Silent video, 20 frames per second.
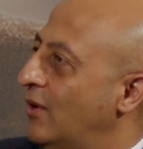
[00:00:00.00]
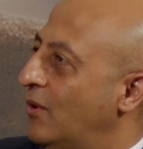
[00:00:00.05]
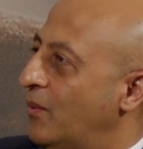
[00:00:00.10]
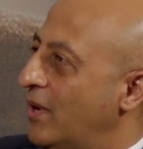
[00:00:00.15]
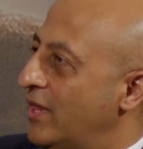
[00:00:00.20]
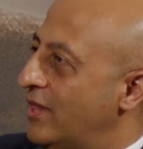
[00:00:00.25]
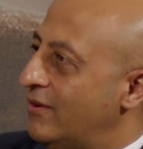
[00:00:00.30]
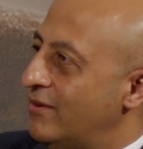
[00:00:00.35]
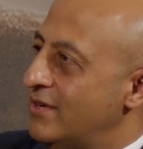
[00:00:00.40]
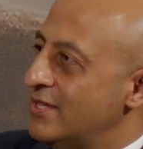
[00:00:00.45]

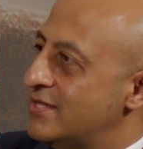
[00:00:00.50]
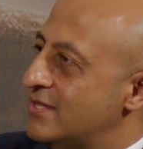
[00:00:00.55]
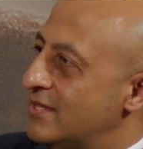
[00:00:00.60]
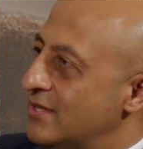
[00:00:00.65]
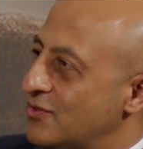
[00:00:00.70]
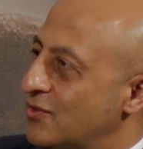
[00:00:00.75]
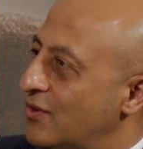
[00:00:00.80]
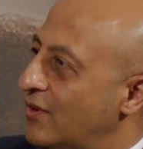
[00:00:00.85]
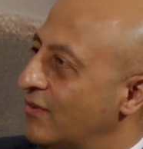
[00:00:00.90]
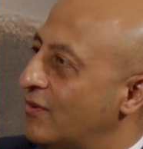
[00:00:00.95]
whether it's
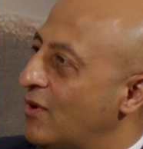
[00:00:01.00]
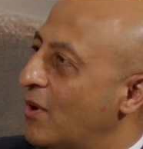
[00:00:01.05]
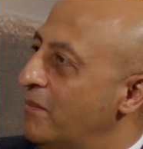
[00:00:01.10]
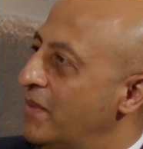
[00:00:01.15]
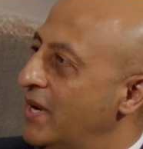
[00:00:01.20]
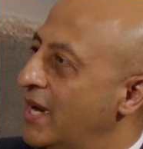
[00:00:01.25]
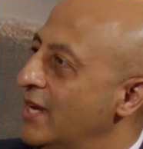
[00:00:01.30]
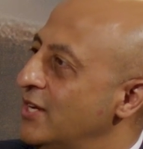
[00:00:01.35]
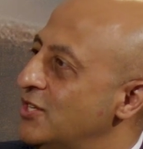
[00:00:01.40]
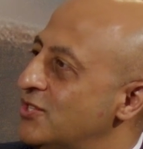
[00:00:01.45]
a sort of
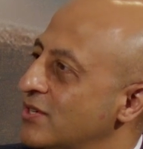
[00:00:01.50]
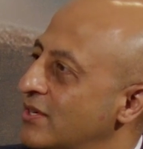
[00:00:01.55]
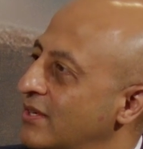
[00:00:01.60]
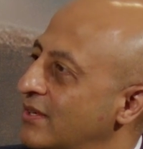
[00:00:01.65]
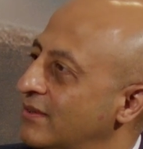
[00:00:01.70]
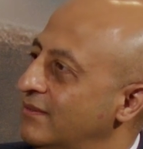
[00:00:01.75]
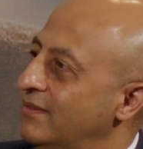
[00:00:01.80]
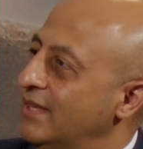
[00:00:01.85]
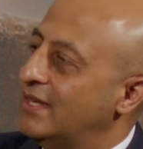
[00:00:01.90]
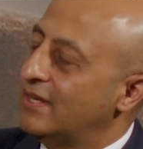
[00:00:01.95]

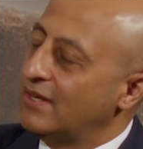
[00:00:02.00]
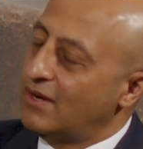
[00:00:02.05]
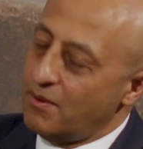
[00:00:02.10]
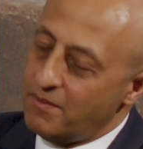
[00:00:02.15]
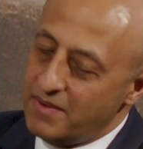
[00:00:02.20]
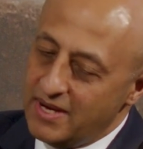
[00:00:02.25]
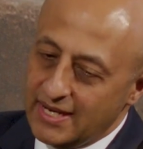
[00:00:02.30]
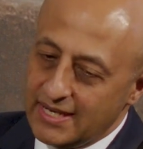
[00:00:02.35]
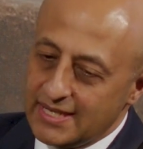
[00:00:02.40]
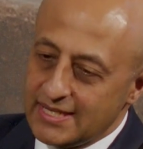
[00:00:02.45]
combination of
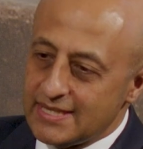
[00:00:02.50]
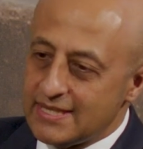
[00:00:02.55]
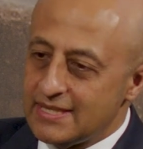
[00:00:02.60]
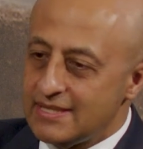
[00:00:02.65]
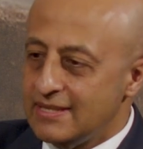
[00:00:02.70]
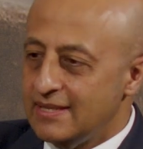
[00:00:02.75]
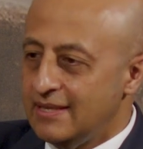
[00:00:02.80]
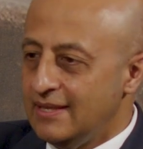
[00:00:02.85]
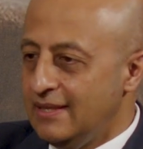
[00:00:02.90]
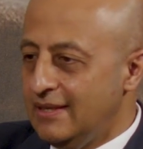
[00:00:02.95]

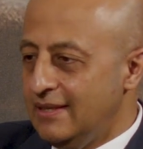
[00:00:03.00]
economics,